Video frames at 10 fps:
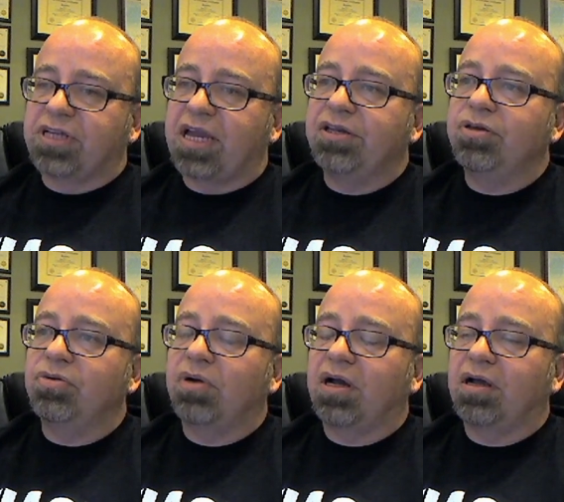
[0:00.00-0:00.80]
can
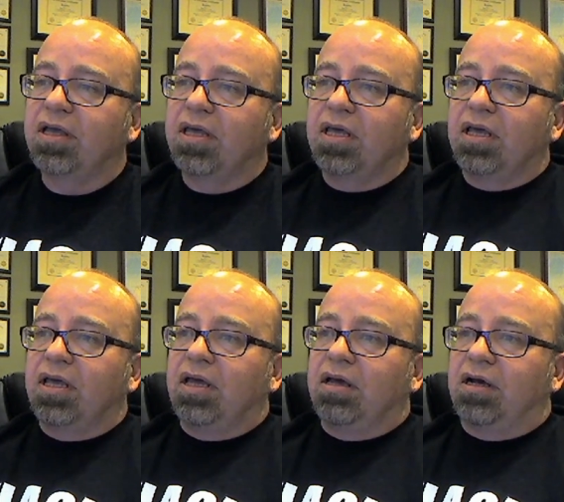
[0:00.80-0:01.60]
you uh,
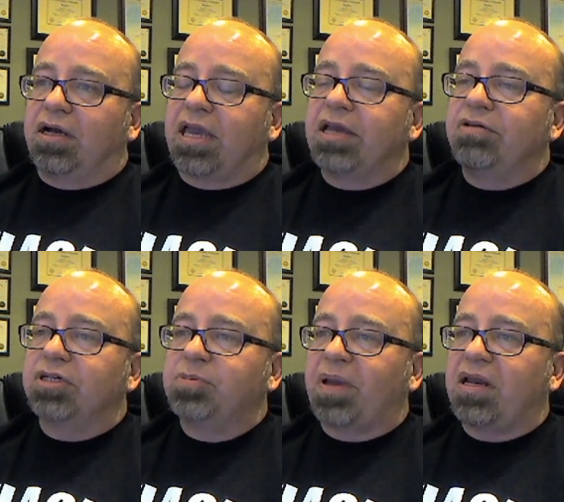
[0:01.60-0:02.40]
uh, can
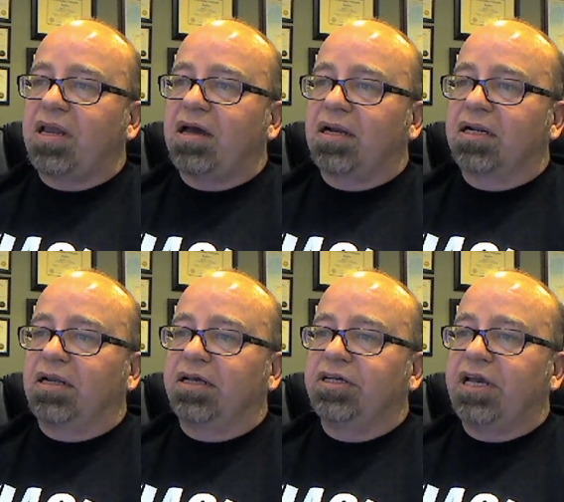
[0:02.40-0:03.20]
you expand out a
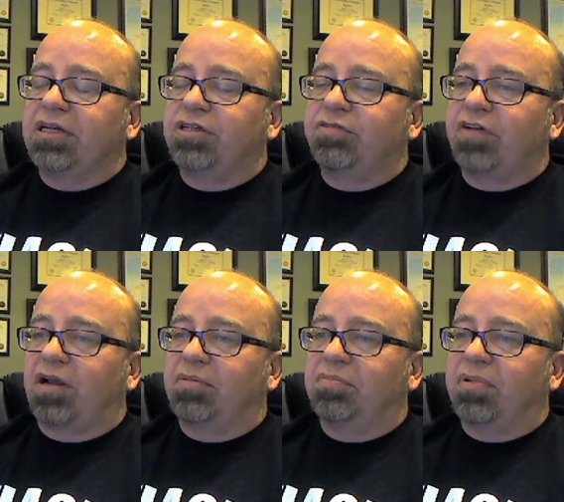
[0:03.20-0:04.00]
little and and
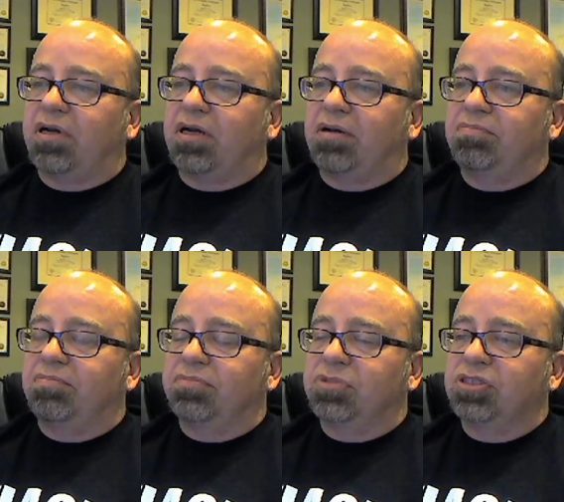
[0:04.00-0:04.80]
develop
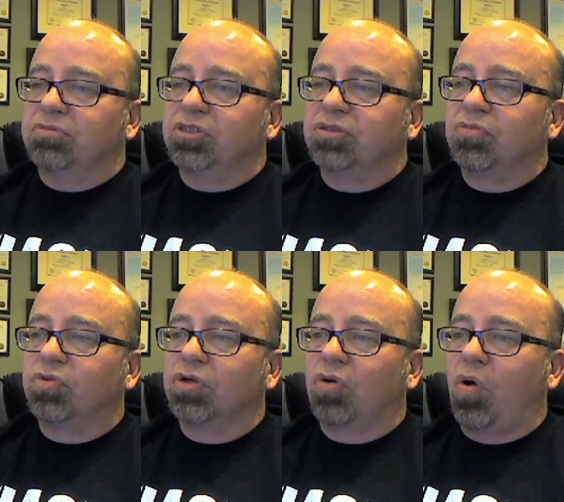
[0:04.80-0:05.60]
um, some
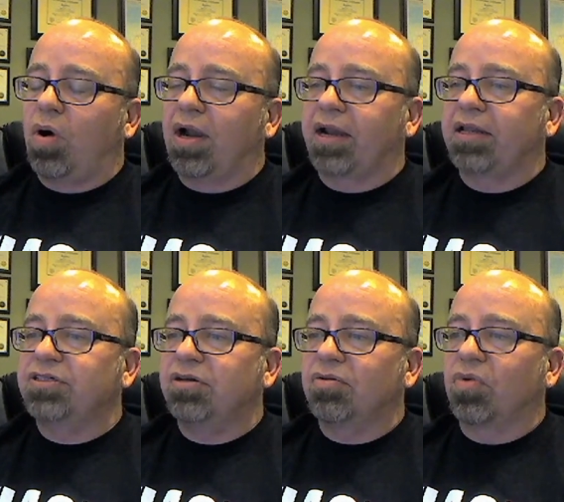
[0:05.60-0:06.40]
some real quality
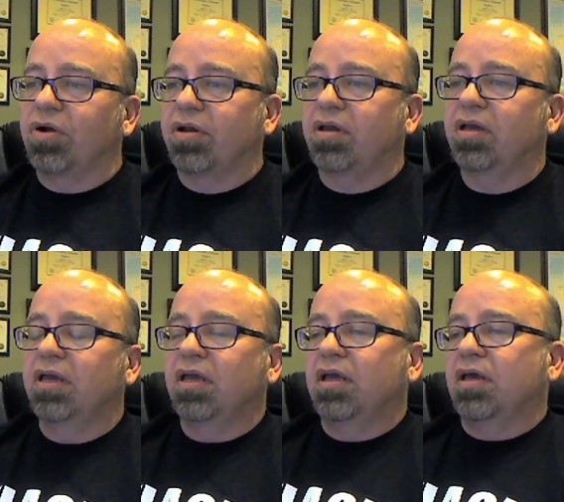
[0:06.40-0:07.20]
to your work
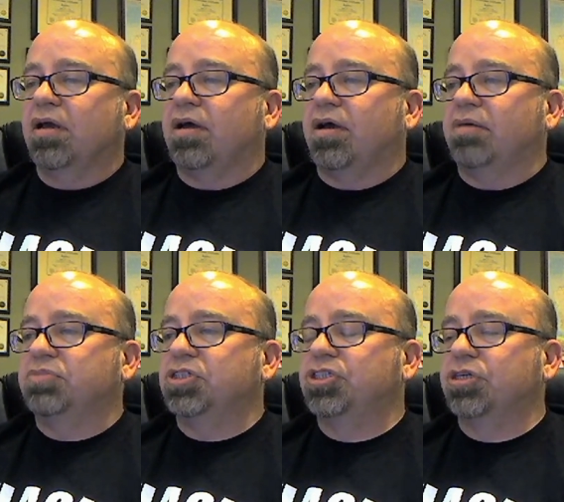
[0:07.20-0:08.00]

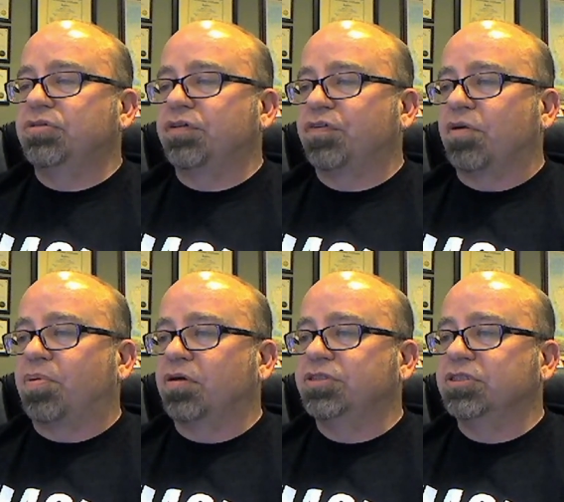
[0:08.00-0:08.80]
um, to show different
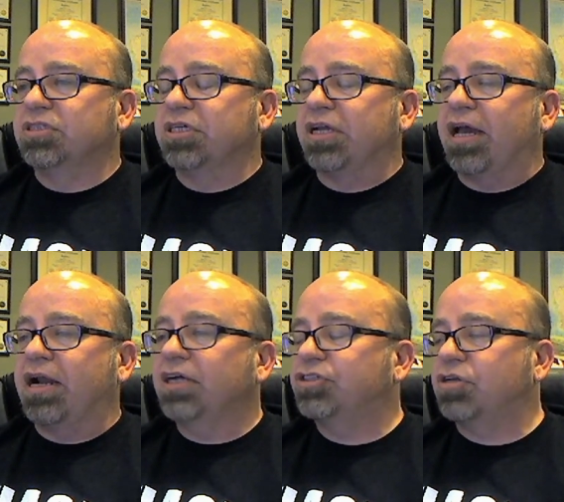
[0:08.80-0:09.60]
approaches? And
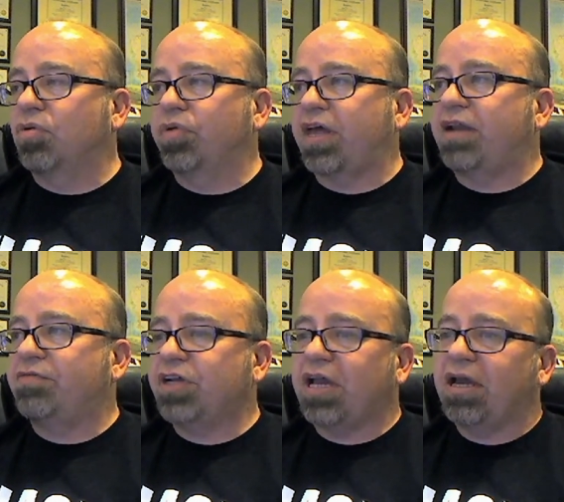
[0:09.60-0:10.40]
and I yep. struggle with that
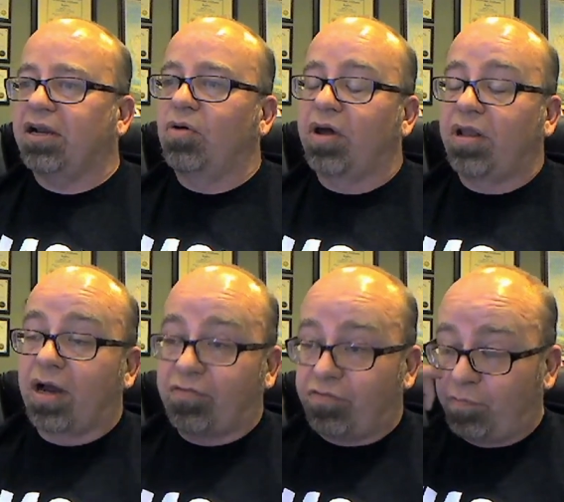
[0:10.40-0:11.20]
every day. And I know a
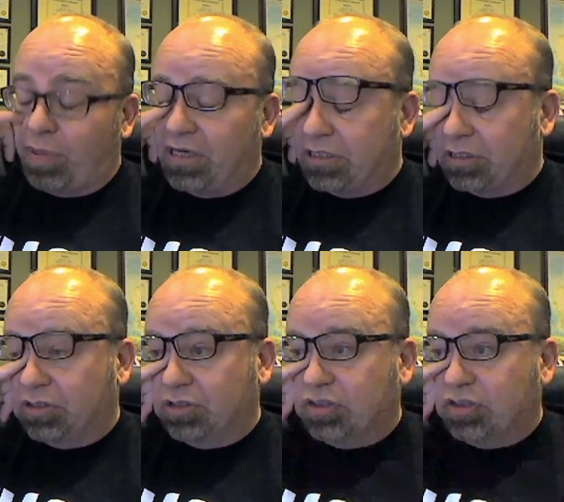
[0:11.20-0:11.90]
absolutely, lot of and that takes